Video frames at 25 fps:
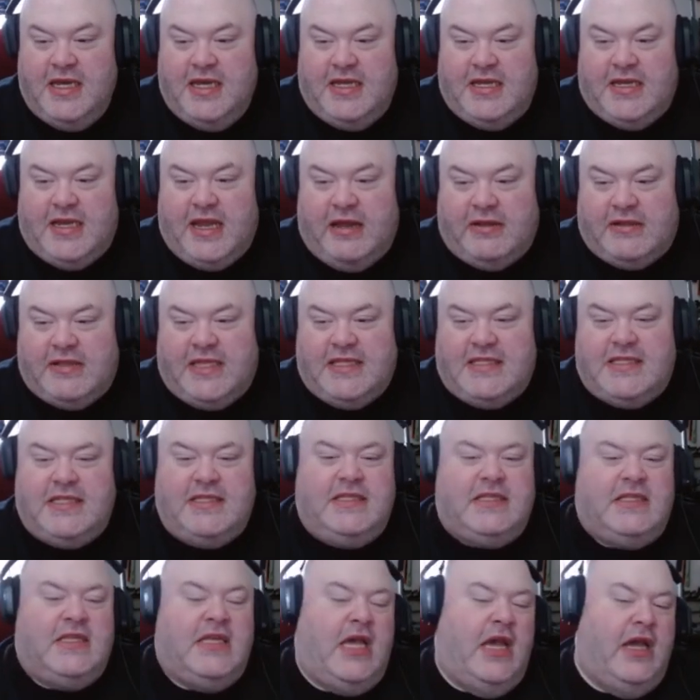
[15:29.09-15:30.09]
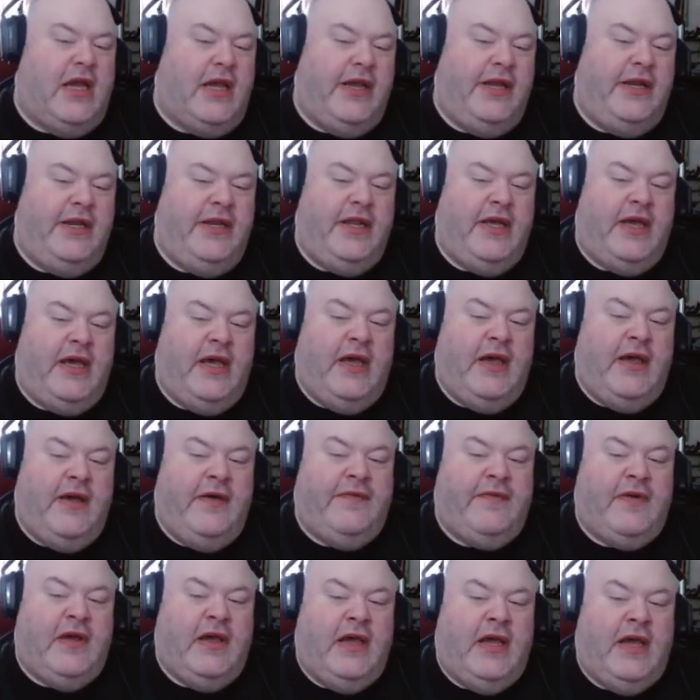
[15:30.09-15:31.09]
Now this is kind
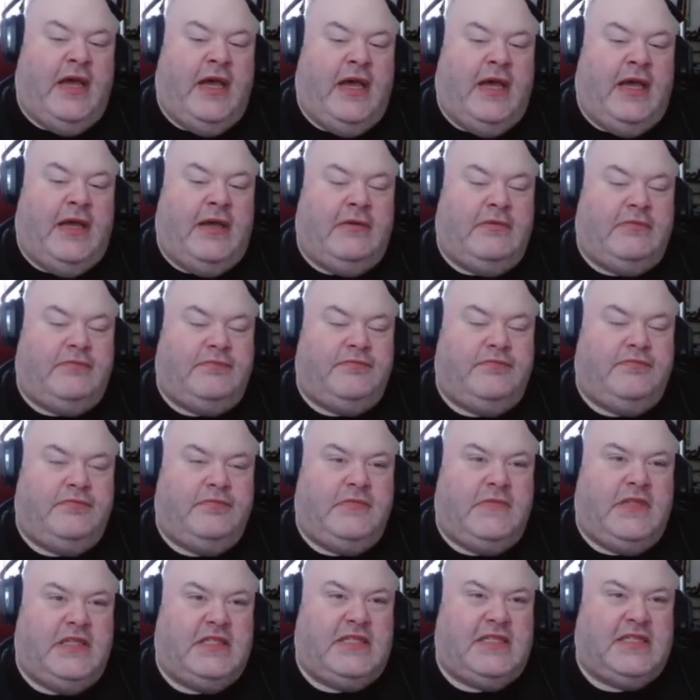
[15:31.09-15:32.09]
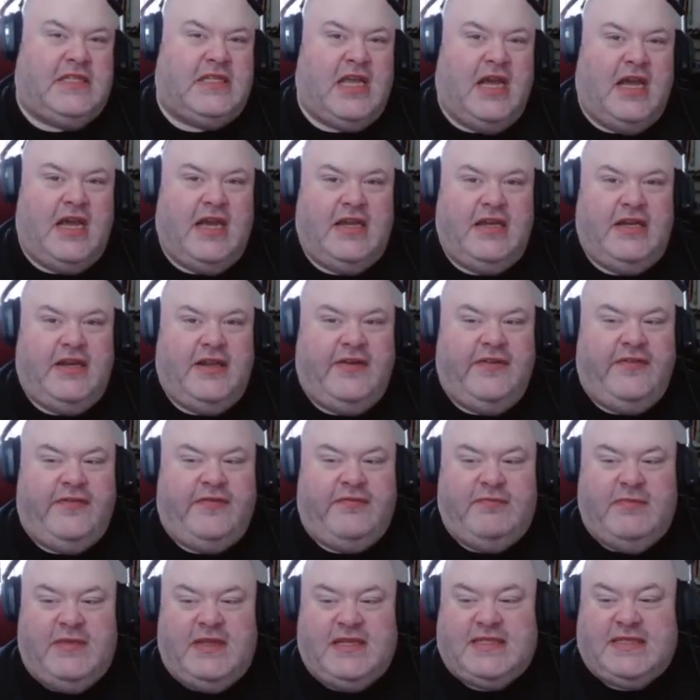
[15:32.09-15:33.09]
of uh, this is kind of
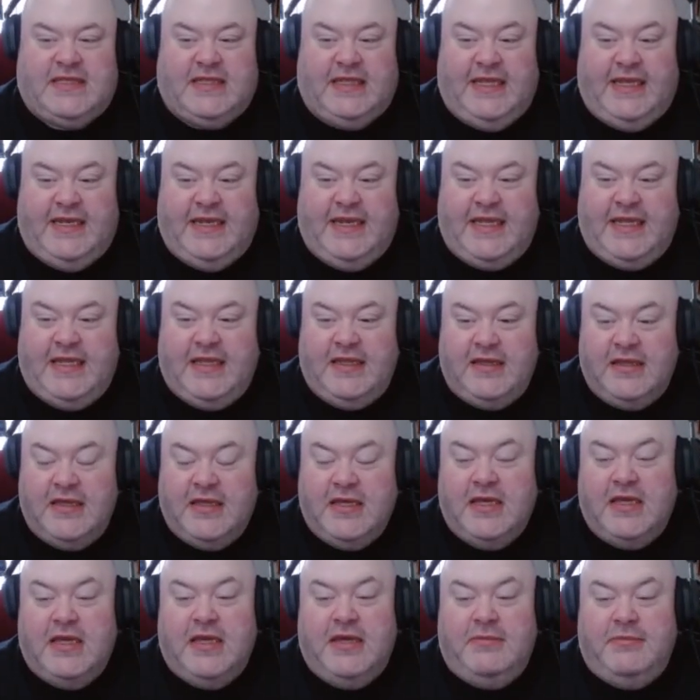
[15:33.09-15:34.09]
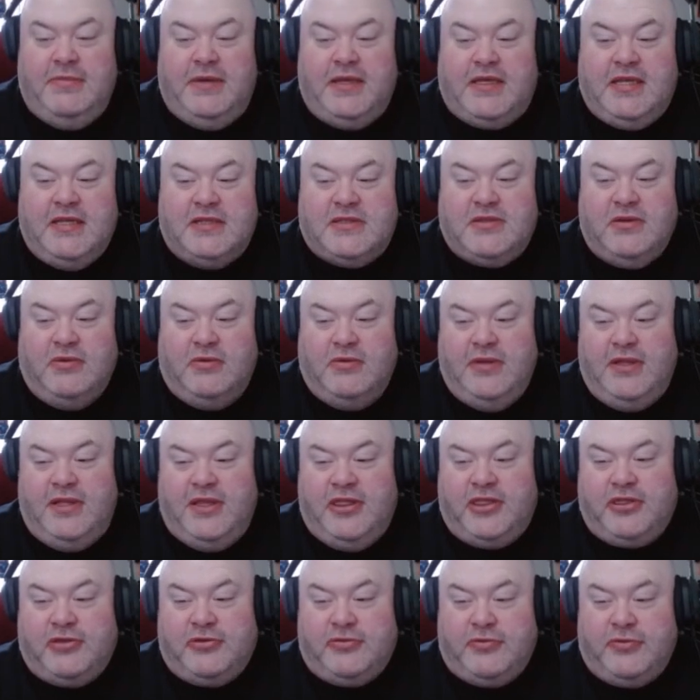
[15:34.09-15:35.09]
misleading, because only
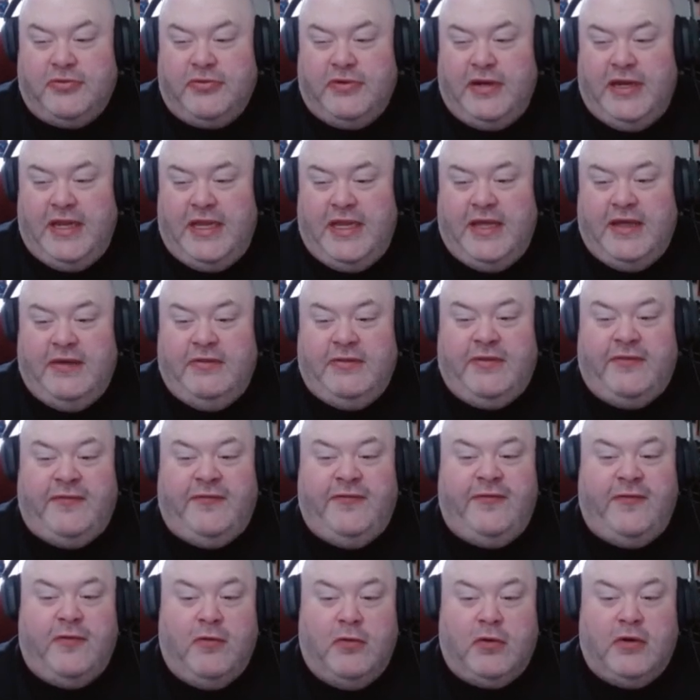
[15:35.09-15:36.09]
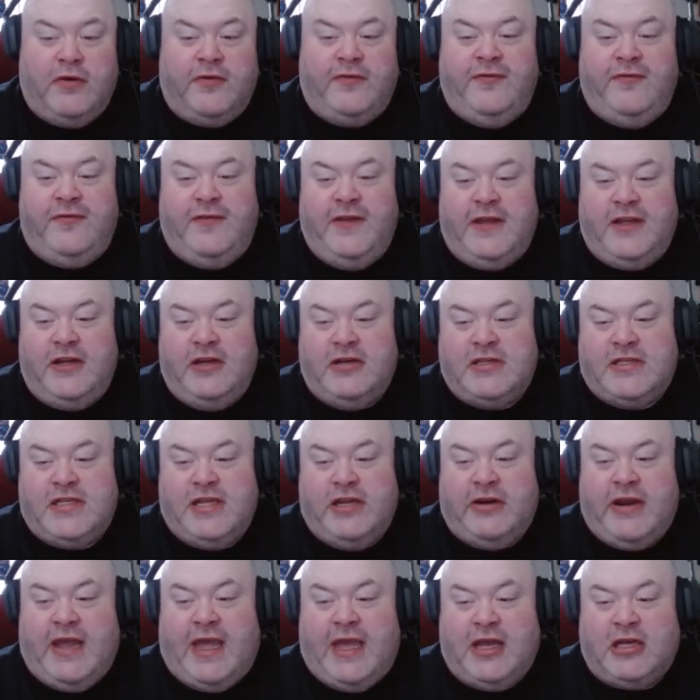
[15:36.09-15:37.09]
three of the four figures
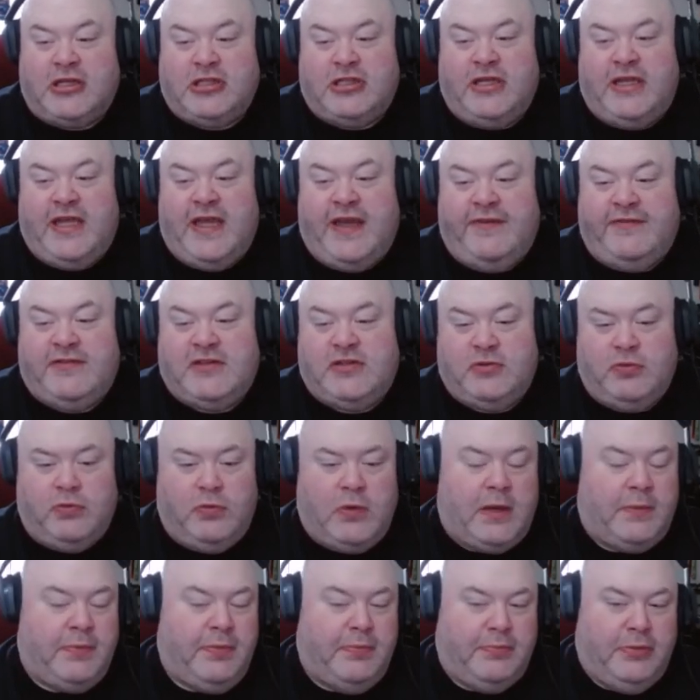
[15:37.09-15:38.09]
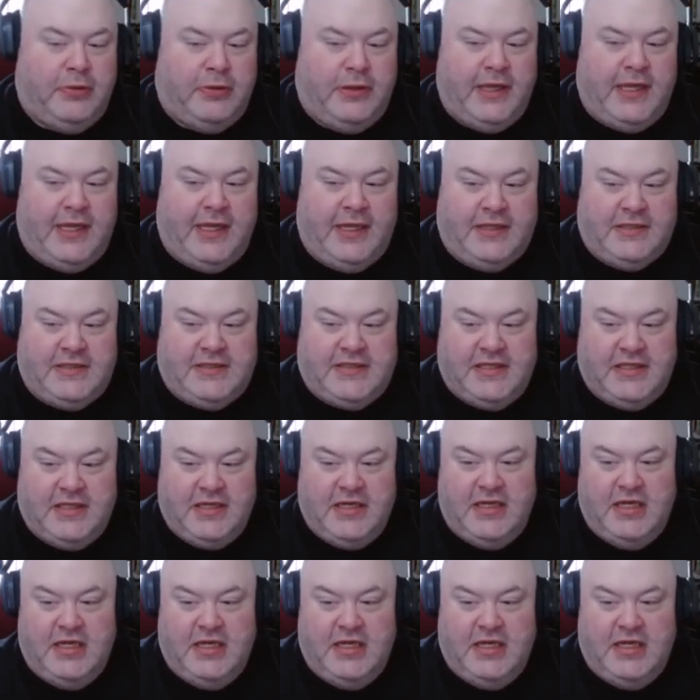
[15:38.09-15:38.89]
here actually have swappable heads.